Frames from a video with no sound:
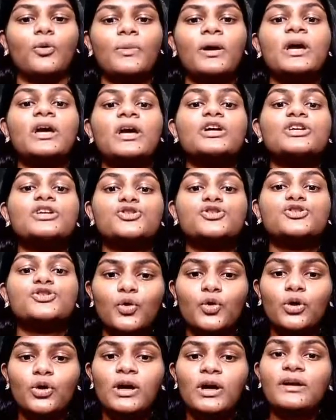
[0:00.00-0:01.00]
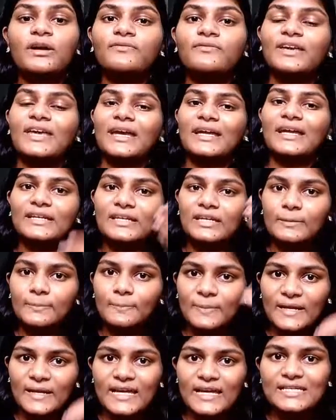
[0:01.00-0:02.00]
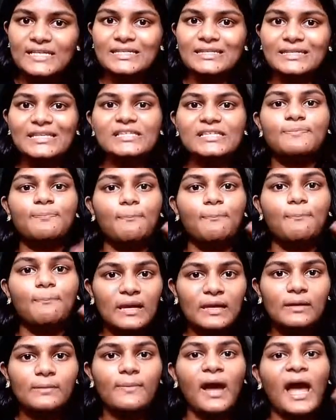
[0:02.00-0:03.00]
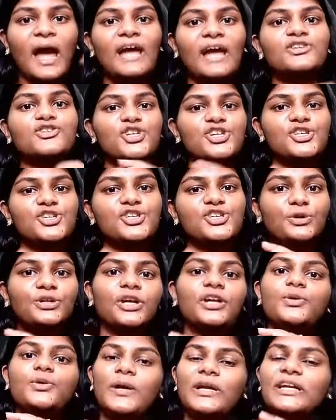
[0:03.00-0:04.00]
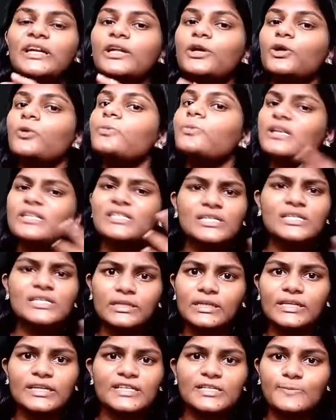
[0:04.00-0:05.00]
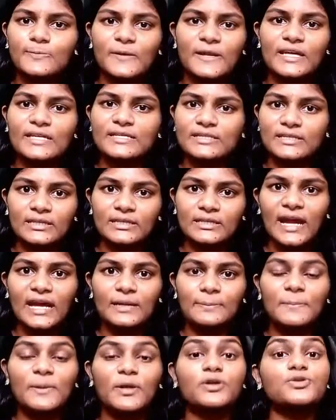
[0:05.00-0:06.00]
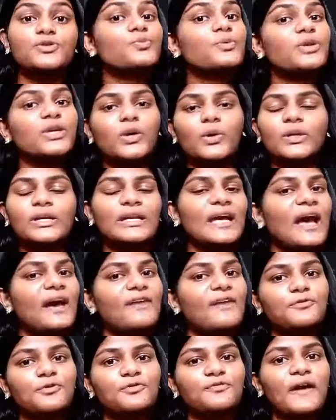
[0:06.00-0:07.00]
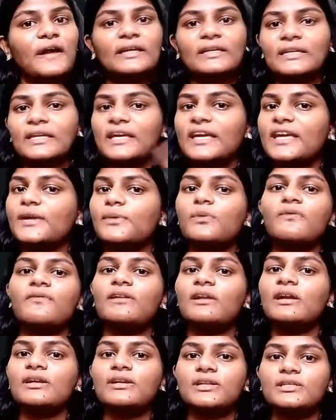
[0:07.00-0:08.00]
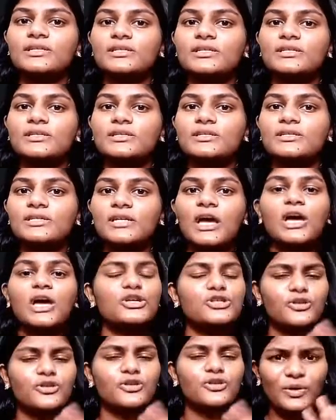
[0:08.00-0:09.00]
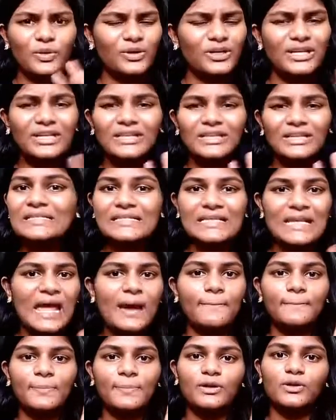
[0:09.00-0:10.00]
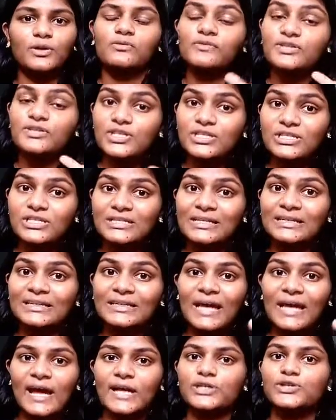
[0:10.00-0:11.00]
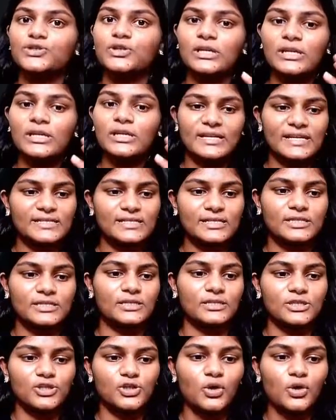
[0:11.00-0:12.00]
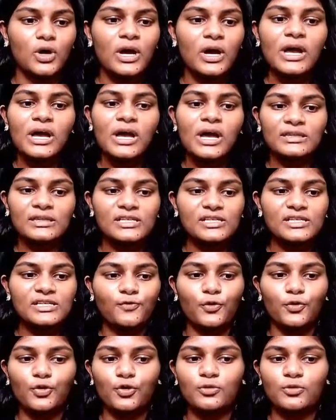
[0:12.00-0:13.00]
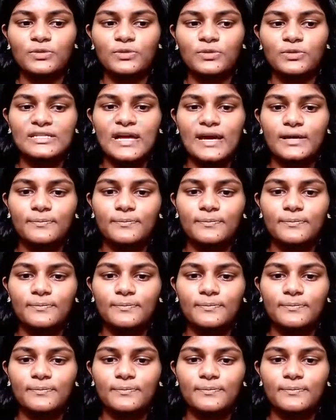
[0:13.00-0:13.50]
So we can replace this bulb and just put a 20 ohm resistor in its place, right? Because we only have to find the equivalent resistance. So we don't need this lamp and all, we just need the actual resistance. So this 4 ohm is there.